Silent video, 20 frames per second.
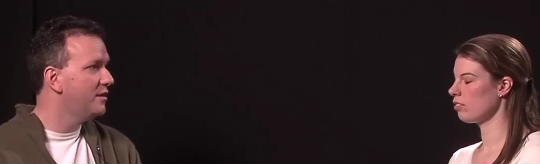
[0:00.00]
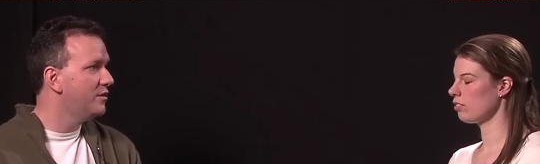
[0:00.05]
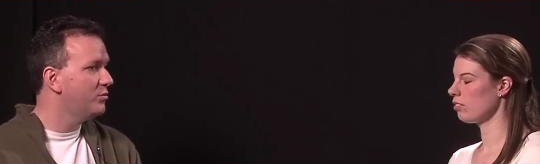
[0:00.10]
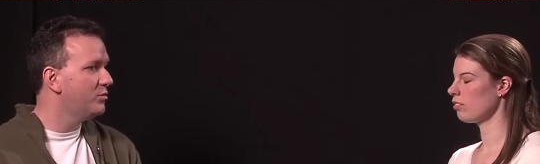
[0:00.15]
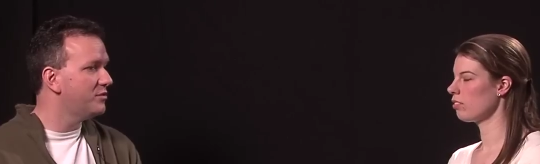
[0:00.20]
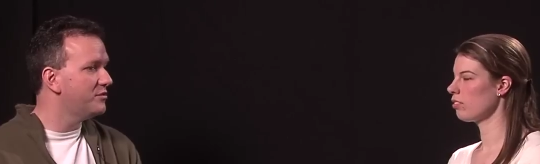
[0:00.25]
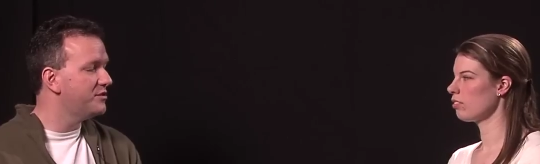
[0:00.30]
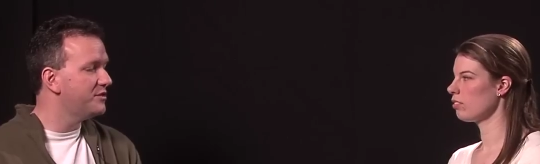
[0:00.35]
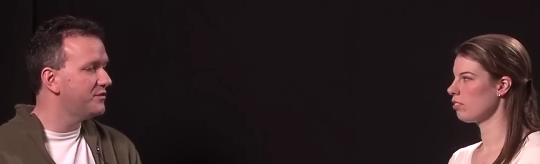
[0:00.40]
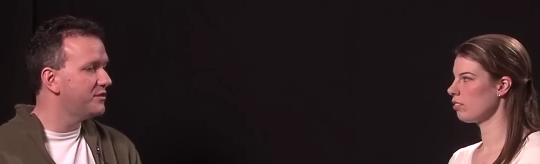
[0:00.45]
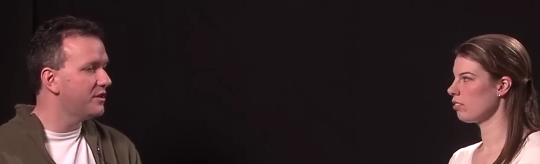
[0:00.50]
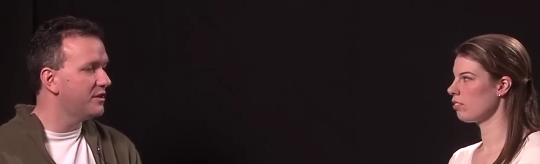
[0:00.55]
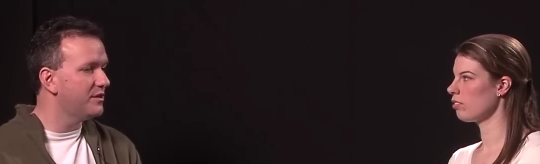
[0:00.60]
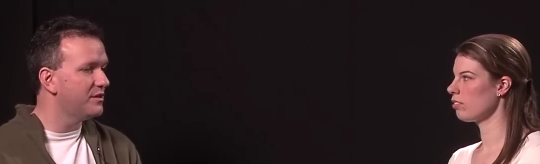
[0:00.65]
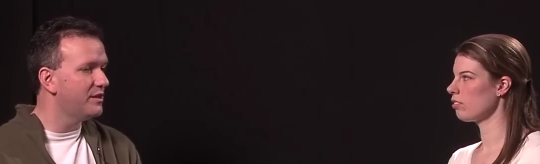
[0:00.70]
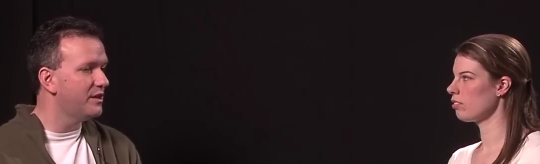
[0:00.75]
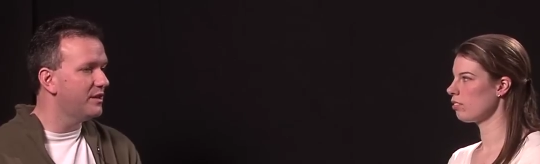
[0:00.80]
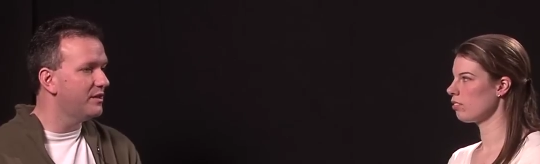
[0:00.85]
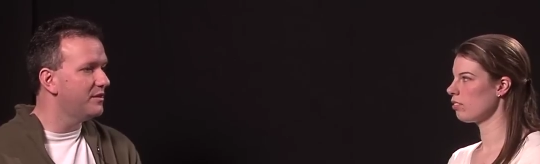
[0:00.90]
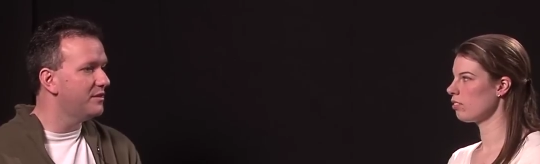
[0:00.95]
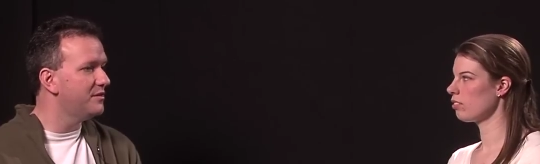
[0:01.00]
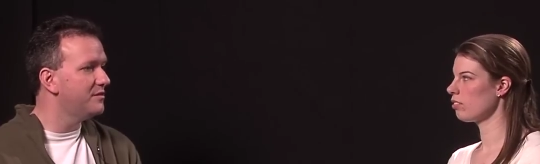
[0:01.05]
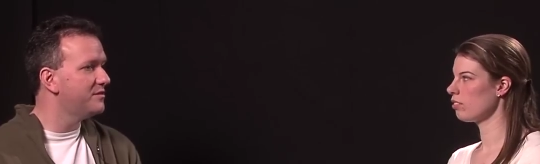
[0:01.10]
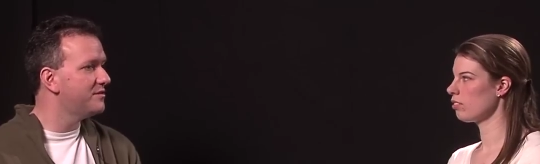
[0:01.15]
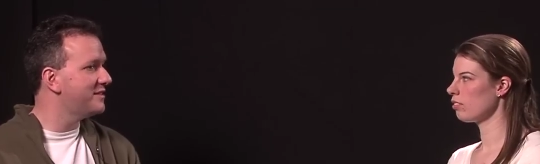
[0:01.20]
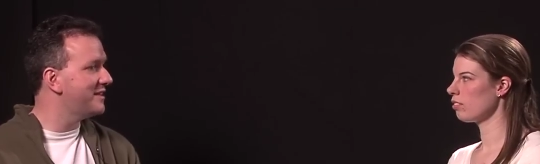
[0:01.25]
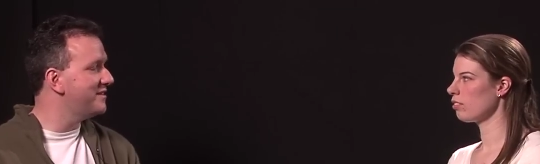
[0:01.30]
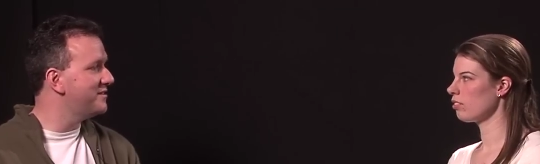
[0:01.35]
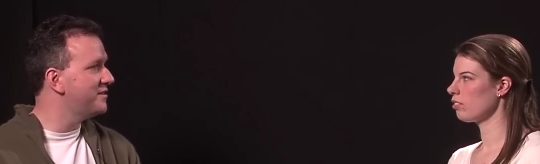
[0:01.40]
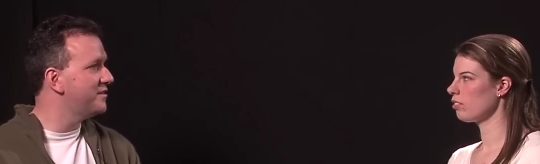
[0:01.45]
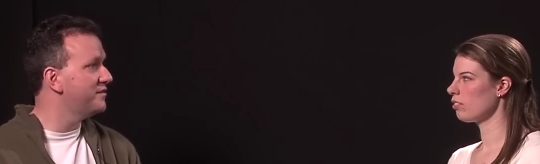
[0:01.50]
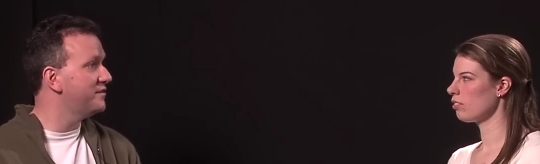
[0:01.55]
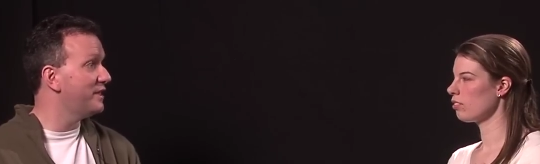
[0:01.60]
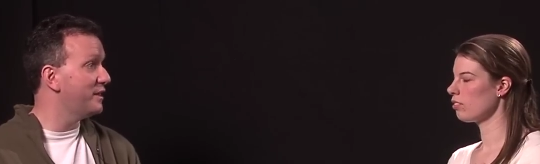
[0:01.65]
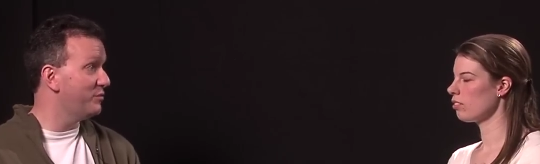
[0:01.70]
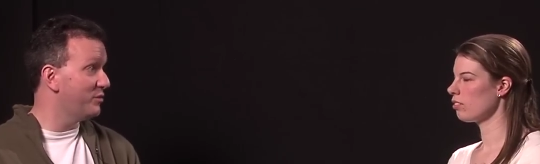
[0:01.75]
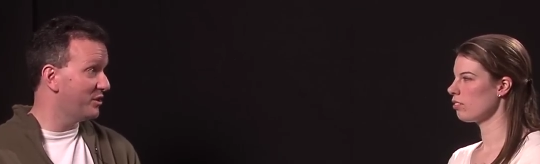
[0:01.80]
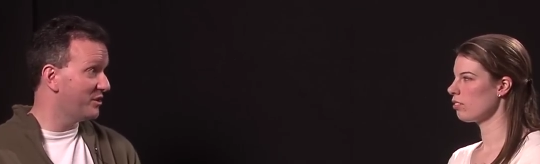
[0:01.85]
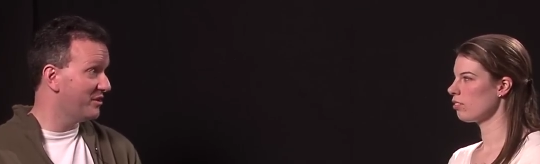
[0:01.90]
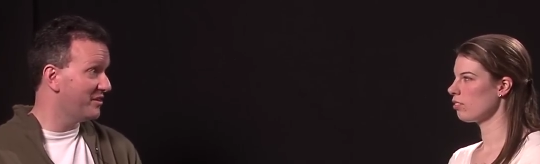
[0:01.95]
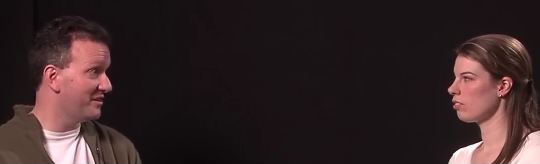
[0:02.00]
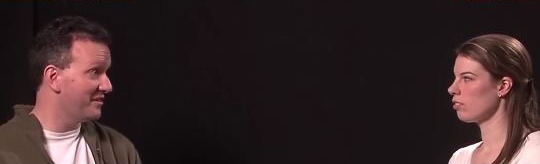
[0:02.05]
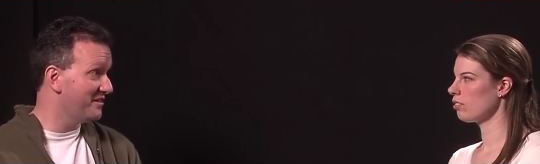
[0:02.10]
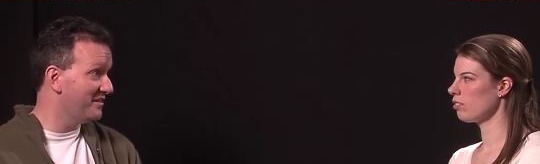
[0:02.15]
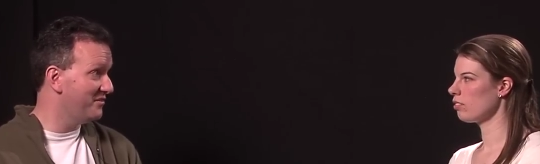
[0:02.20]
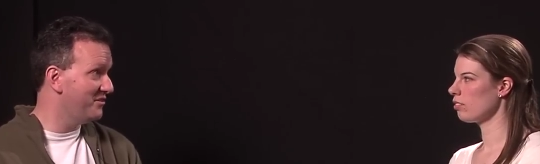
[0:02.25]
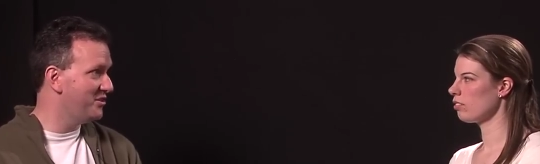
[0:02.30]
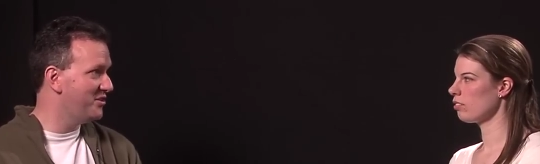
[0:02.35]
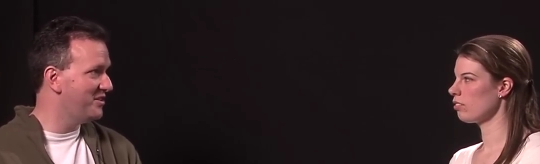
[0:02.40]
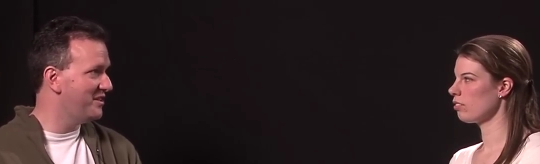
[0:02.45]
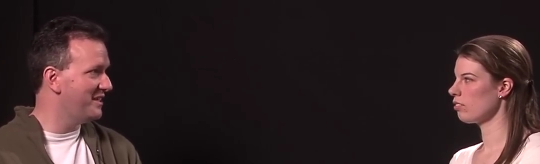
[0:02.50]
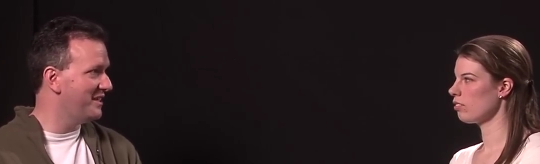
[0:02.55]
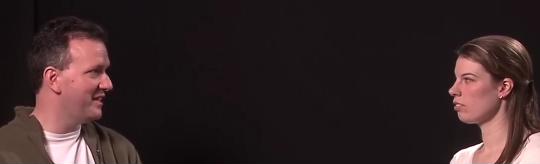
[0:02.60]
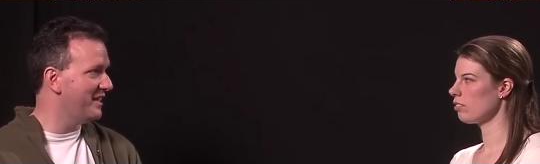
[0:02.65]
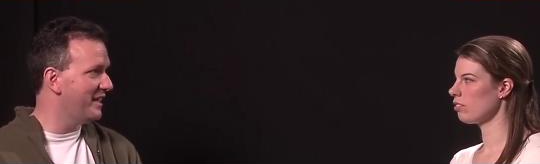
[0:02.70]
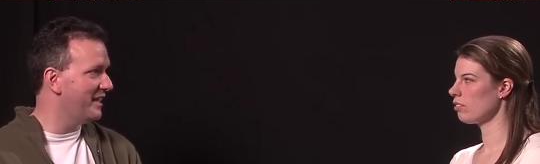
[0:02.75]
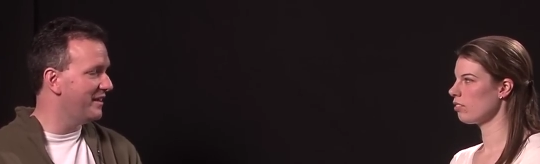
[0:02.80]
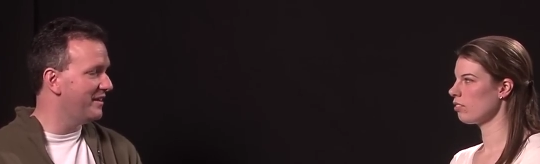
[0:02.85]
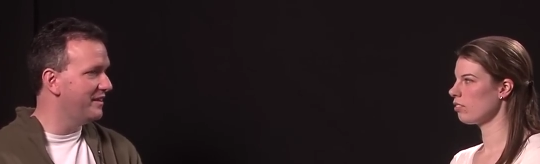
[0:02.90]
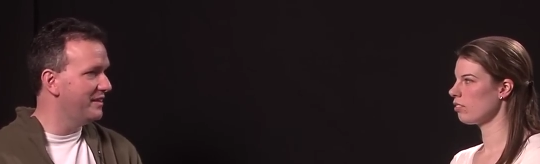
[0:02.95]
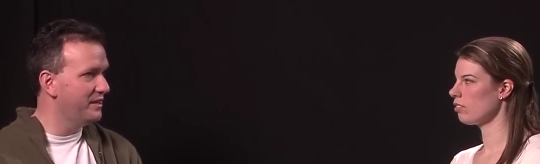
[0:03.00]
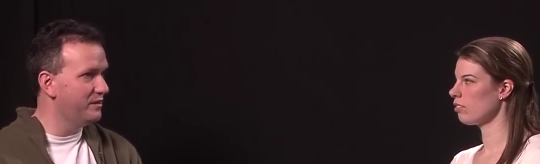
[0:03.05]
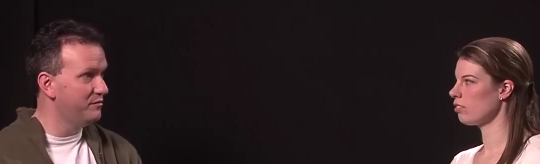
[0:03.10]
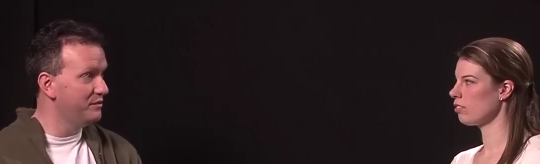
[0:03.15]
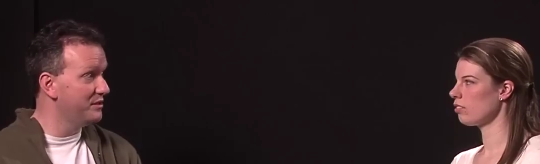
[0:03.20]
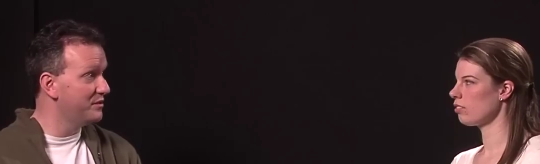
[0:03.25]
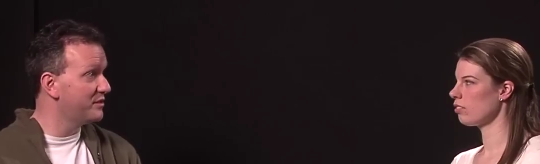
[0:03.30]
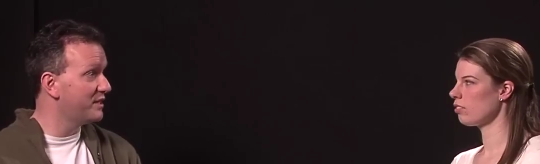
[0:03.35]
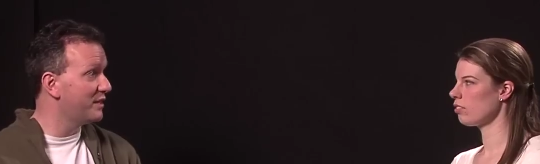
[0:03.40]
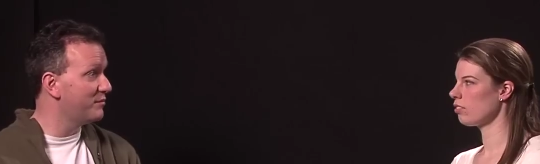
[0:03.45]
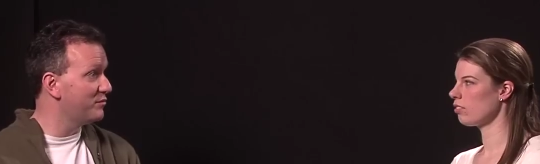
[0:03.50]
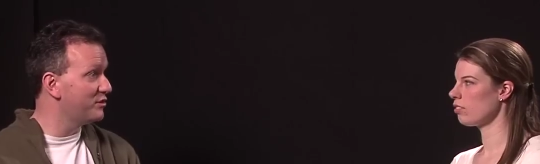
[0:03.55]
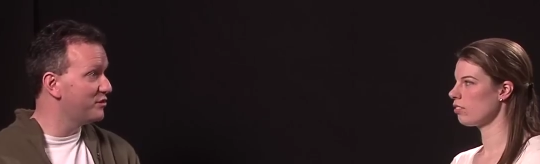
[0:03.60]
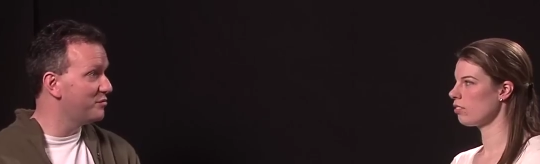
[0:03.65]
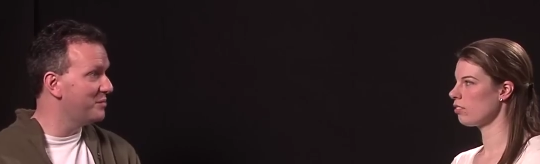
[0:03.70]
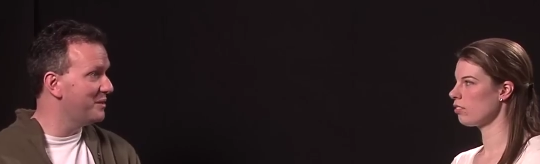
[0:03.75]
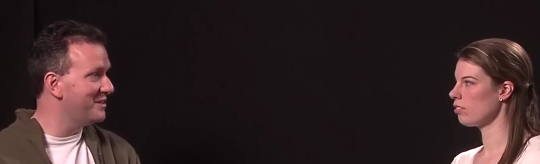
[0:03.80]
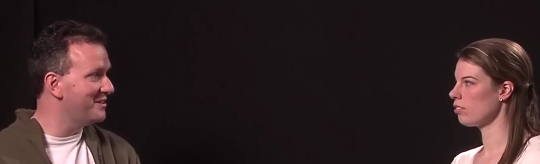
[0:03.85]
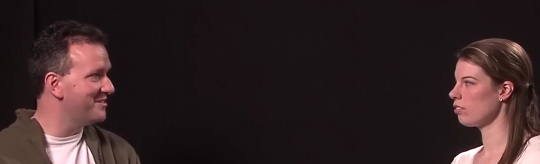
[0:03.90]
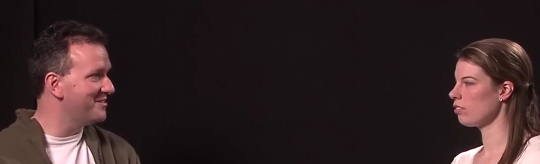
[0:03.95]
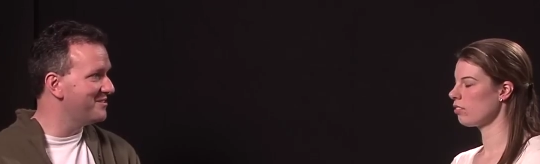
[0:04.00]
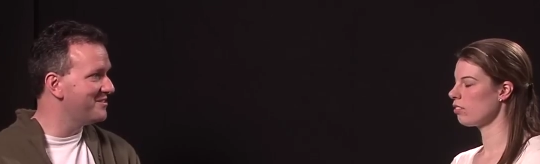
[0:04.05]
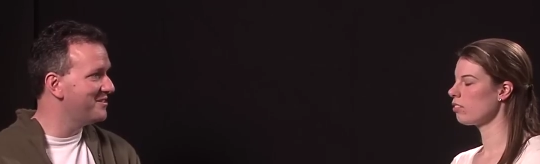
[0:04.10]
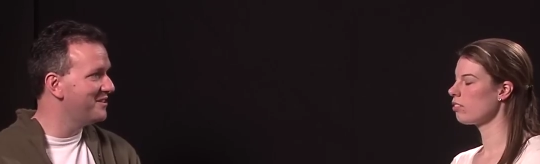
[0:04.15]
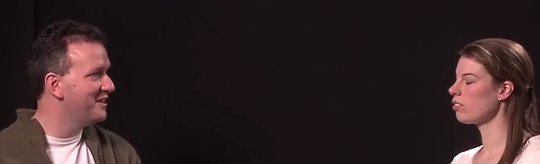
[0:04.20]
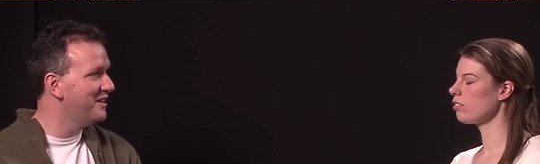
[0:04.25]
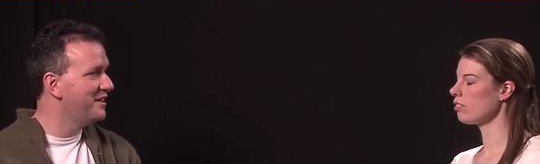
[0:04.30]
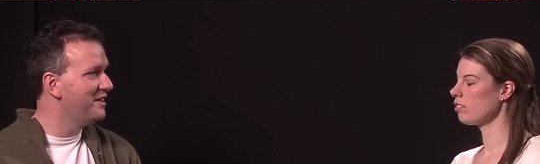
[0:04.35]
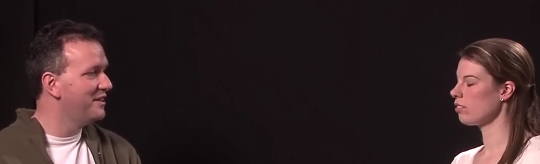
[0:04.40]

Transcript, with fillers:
Speaker 1: once you've got uh, sensors, network connectivity, and near real-time response,